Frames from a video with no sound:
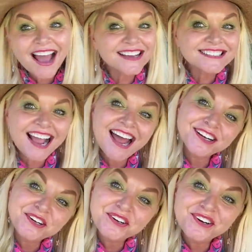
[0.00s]
that was kind
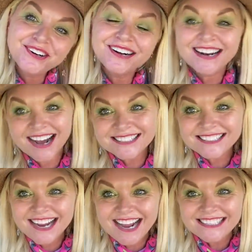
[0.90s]
of cool and
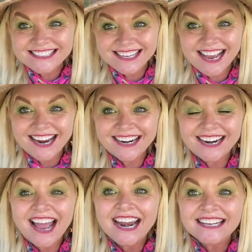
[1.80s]
also kind of
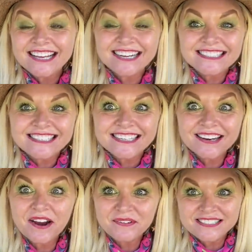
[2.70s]
scary, and I guarantee
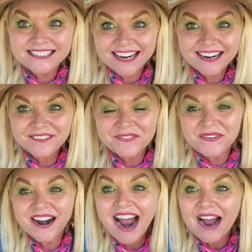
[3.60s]
you it was scarier from
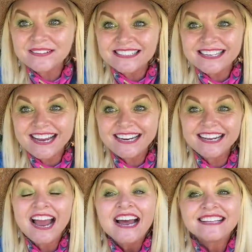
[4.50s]
where I was
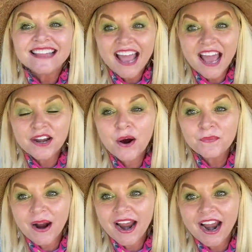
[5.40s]
standing than
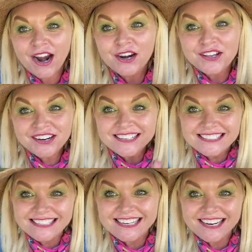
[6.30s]
where you're
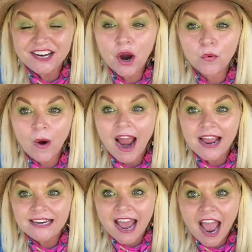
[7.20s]
sitting
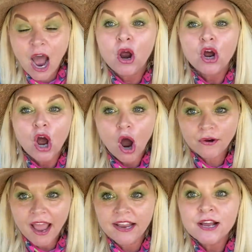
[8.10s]
right now. Okay,